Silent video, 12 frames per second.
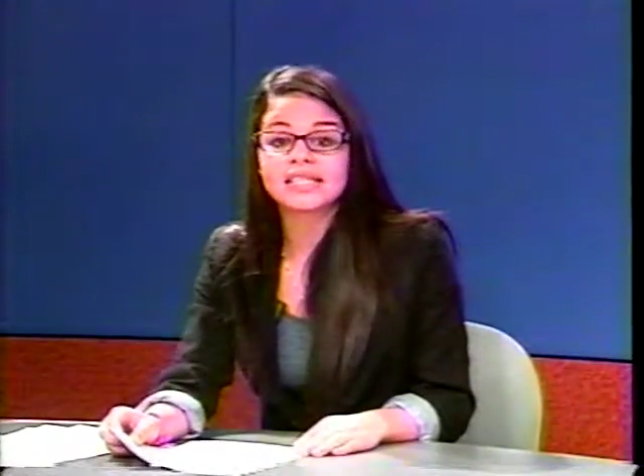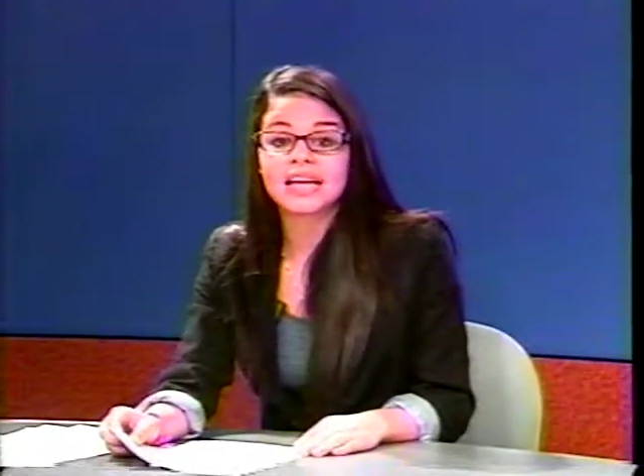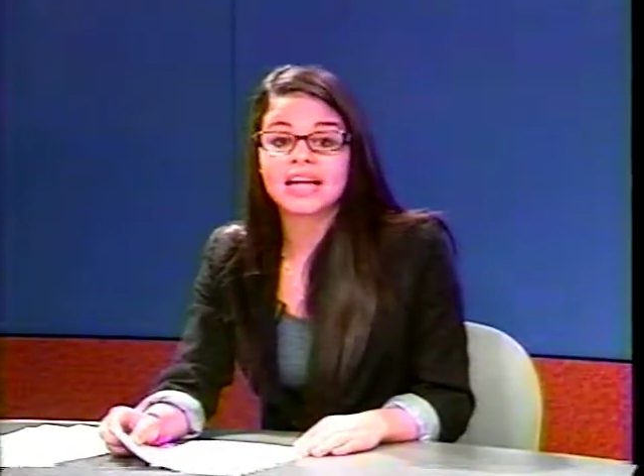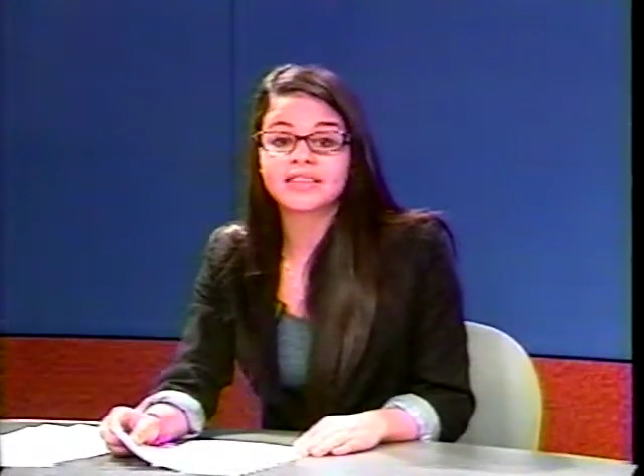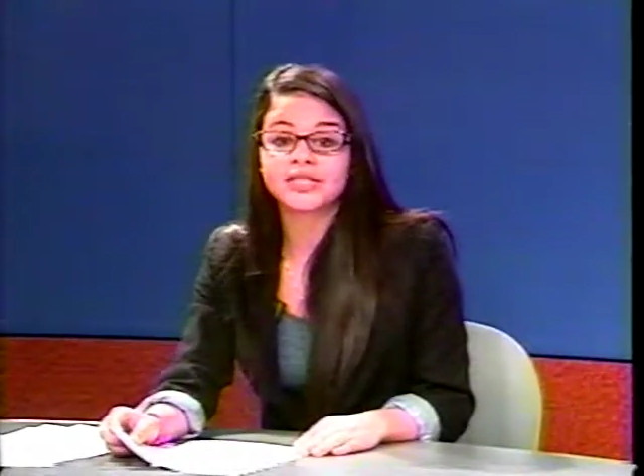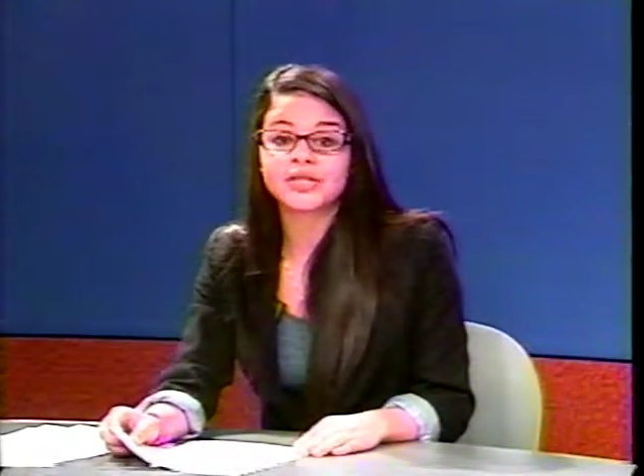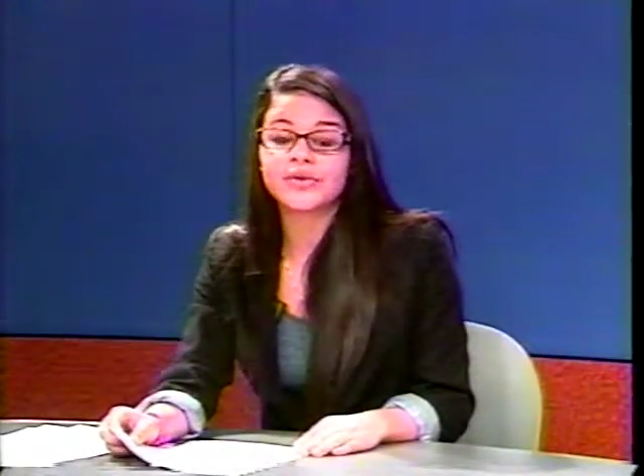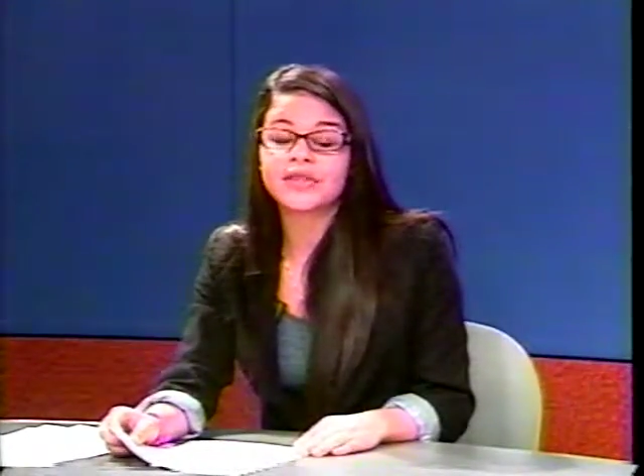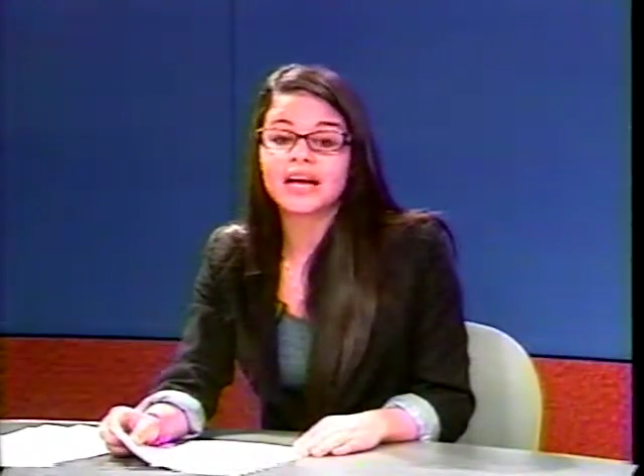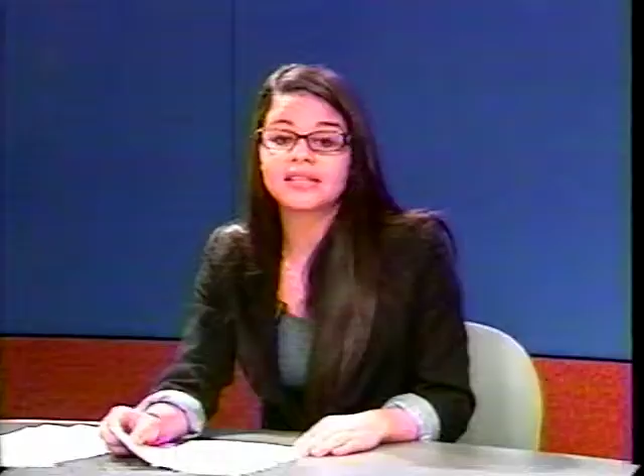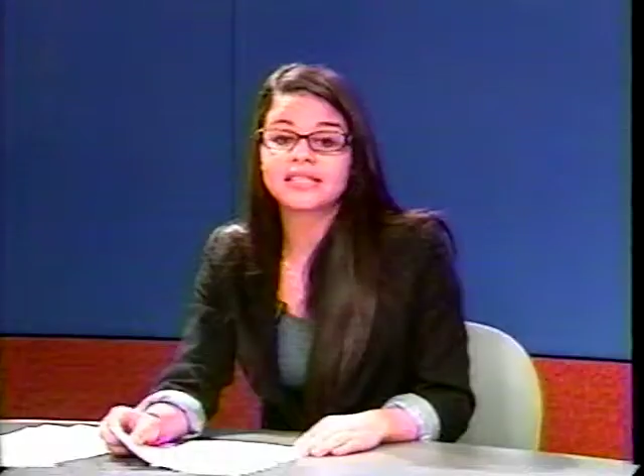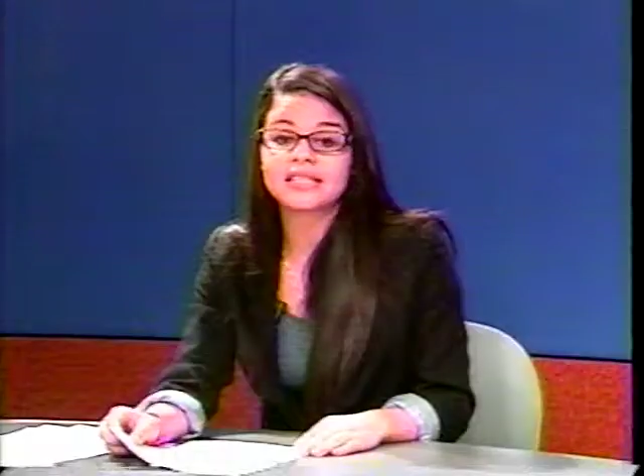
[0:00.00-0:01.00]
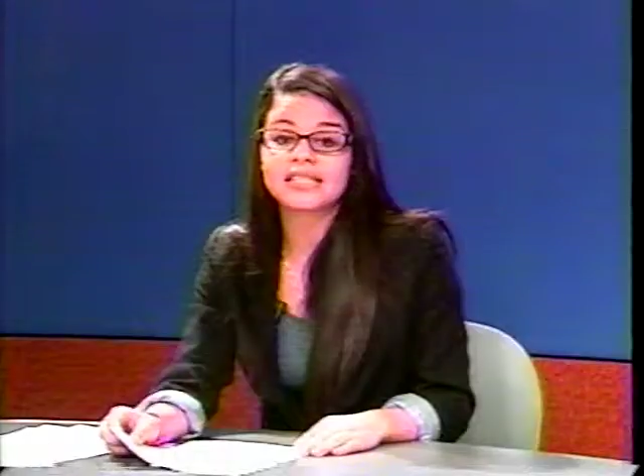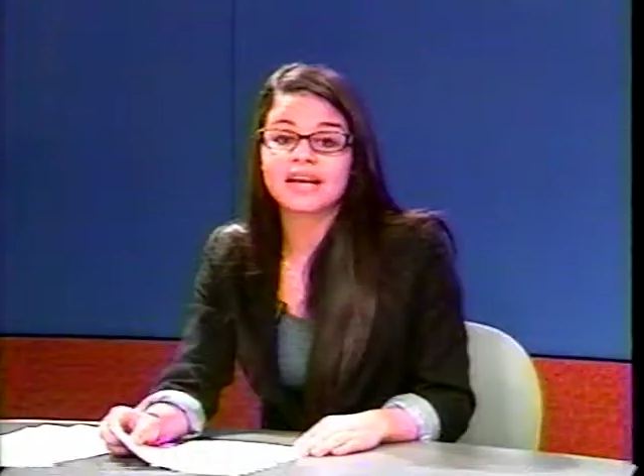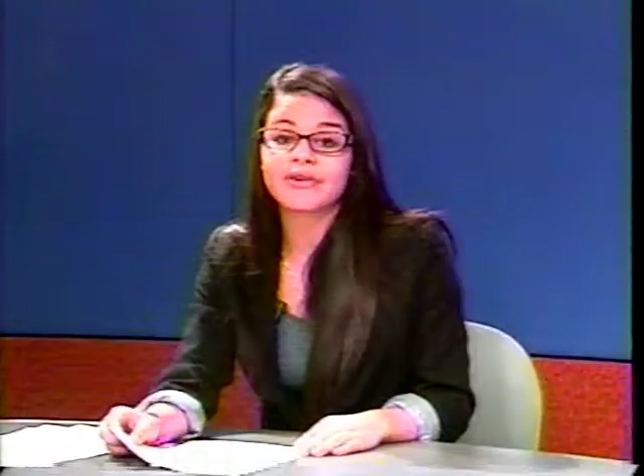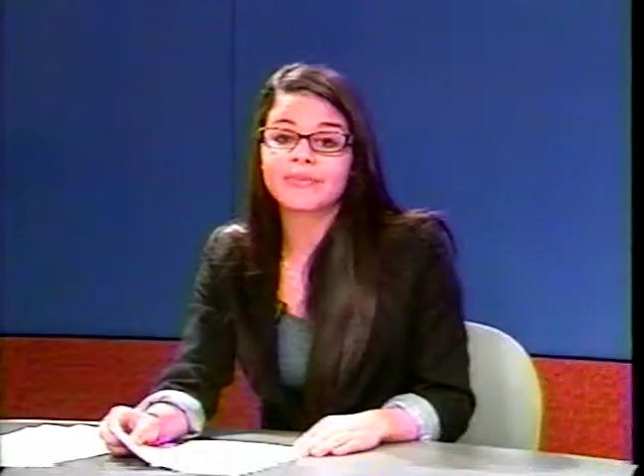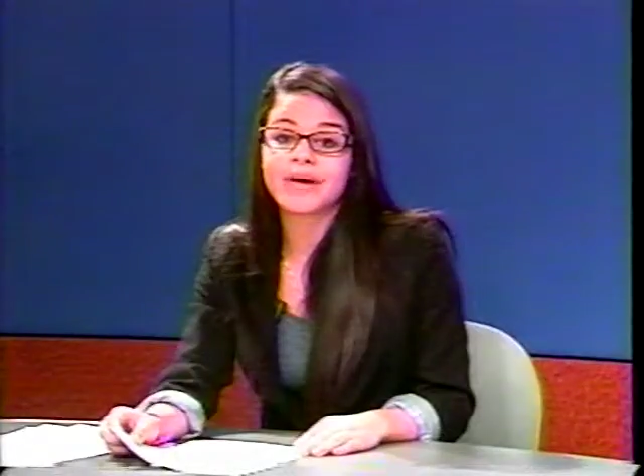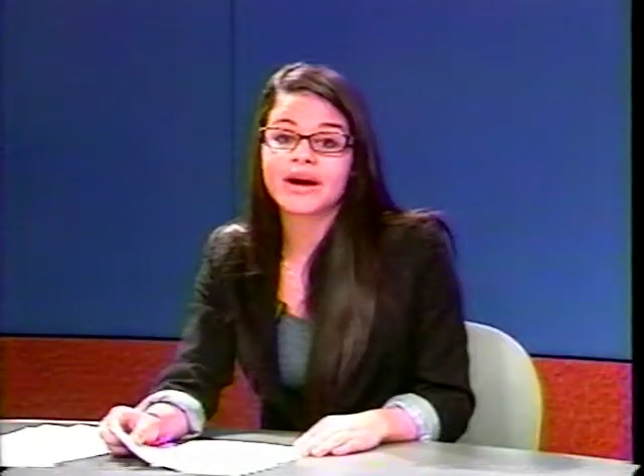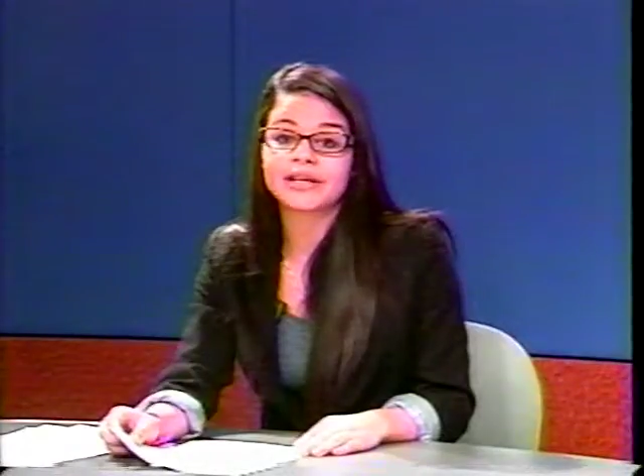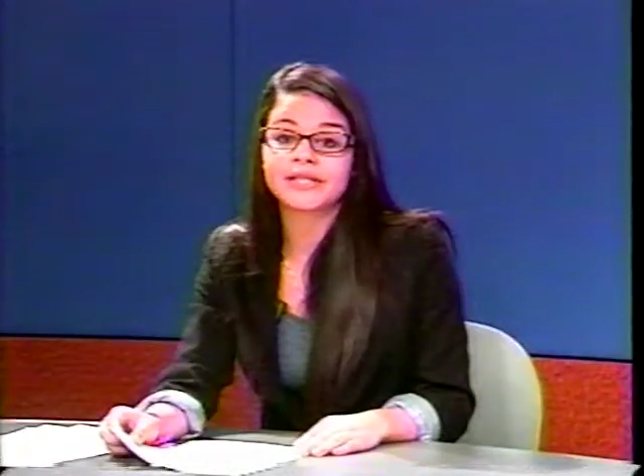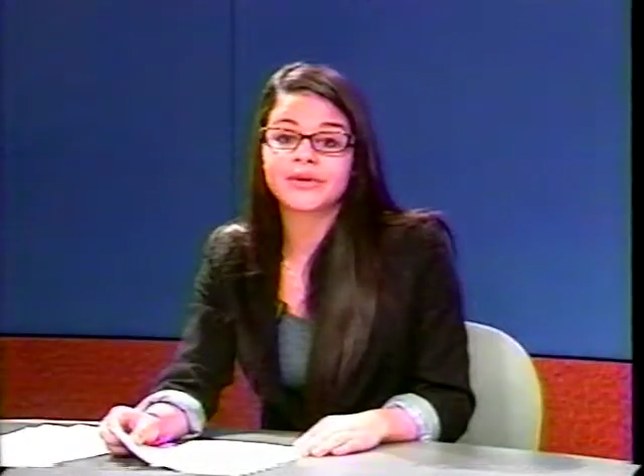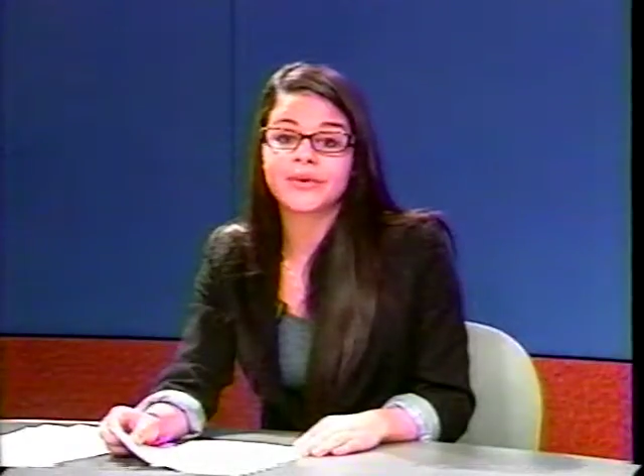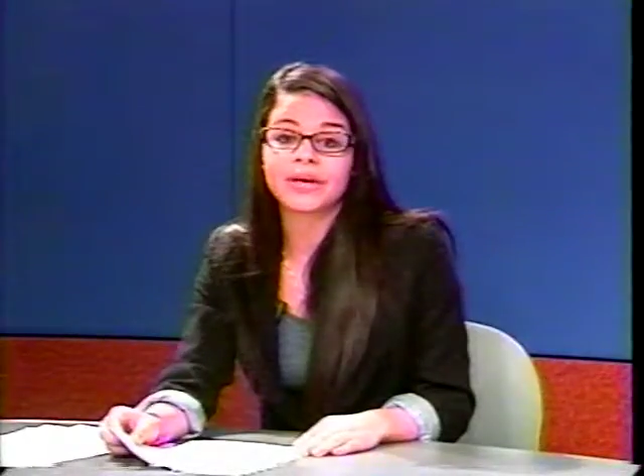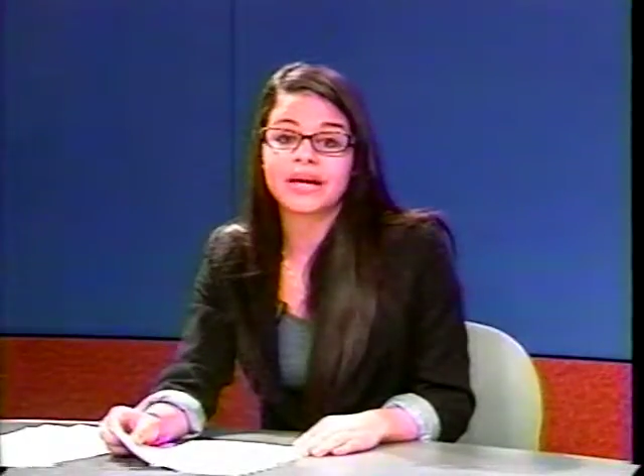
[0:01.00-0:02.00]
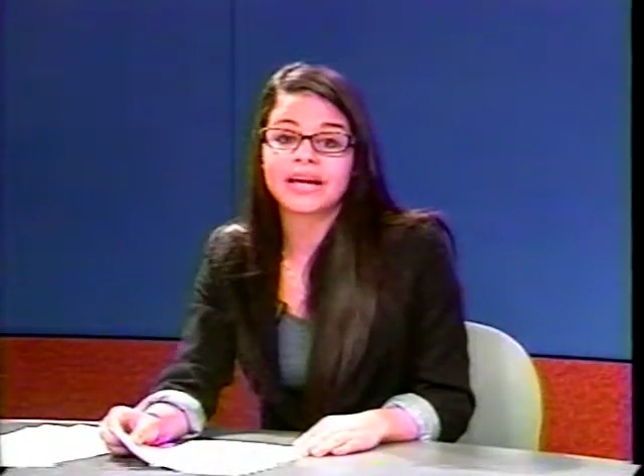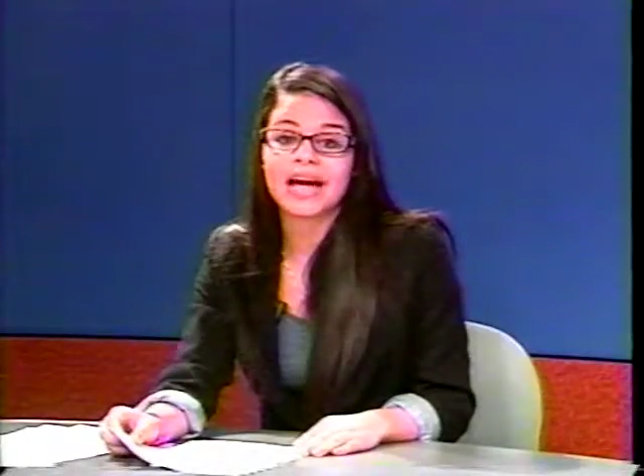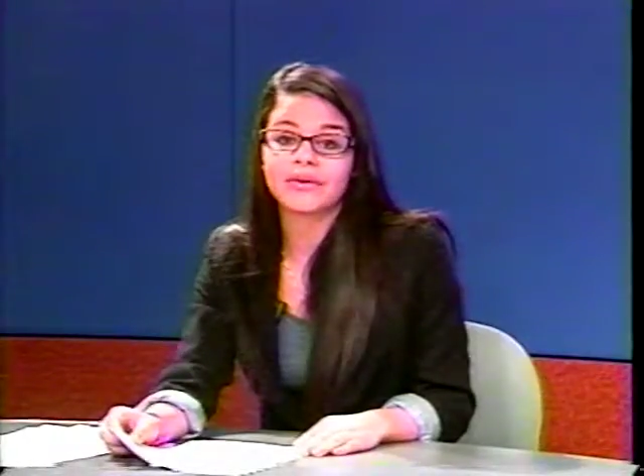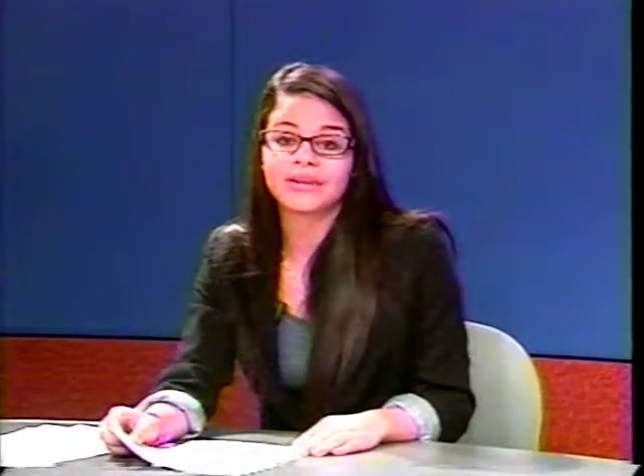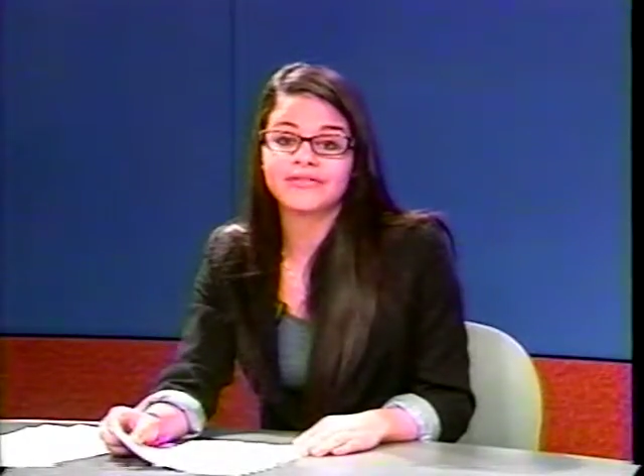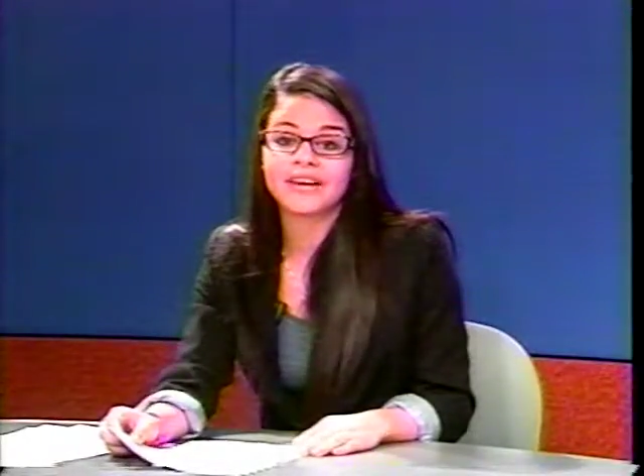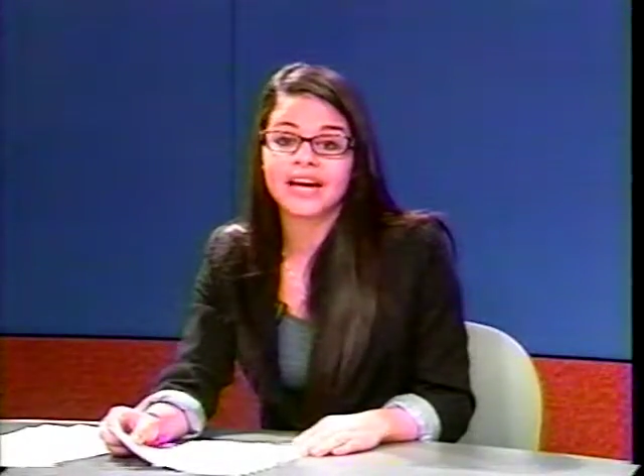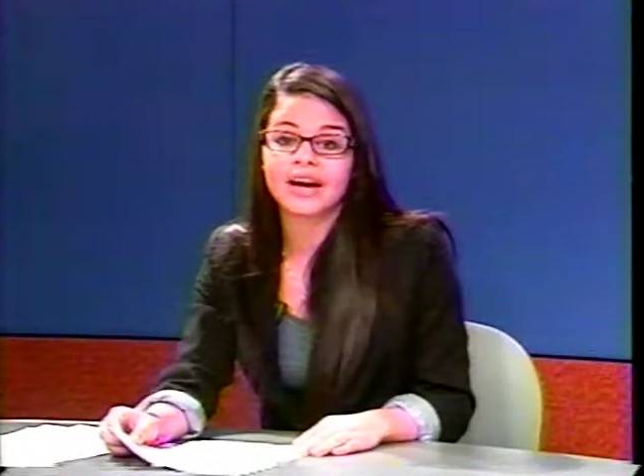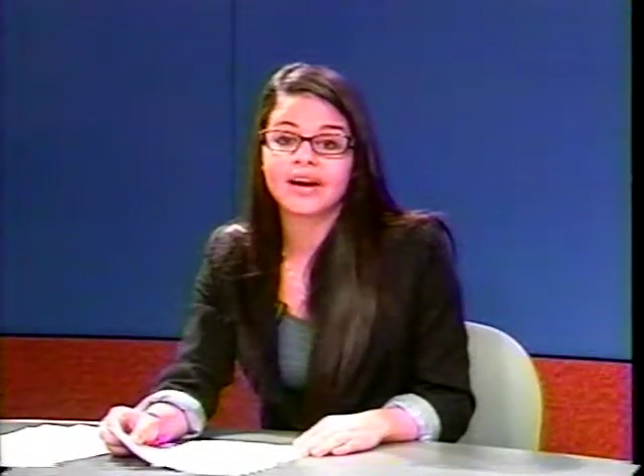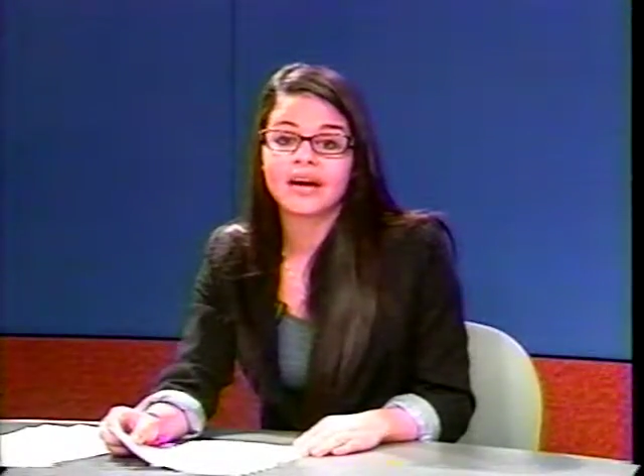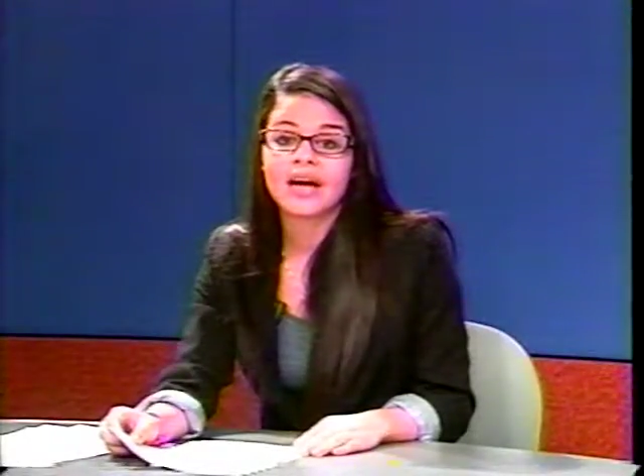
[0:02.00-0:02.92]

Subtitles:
at the 2007 Arizona County Fair.